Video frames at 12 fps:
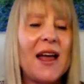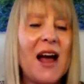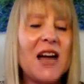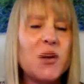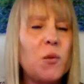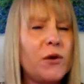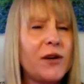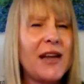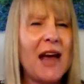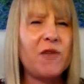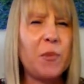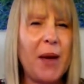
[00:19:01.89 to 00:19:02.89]
I don't want to
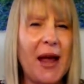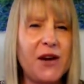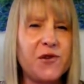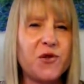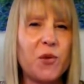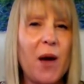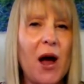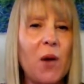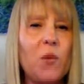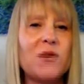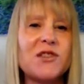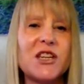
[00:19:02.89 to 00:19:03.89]
have a paid group. I
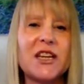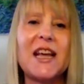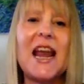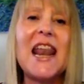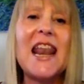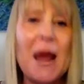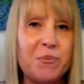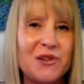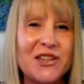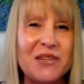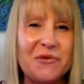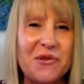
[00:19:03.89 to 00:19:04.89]
want a
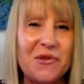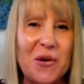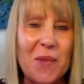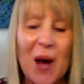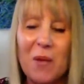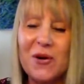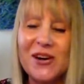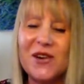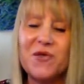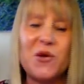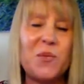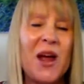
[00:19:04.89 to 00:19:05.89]
collaborative group. I want a
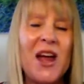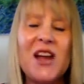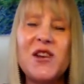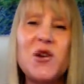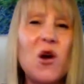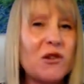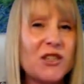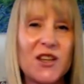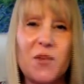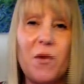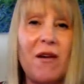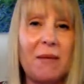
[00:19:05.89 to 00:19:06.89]
group not
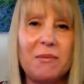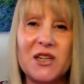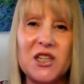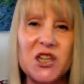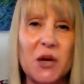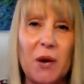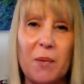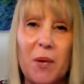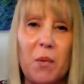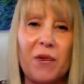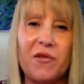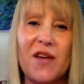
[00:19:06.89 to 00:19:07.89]
just where I'm going to show up
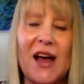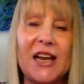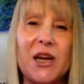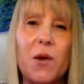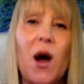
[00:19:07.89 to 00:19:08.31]
and want value.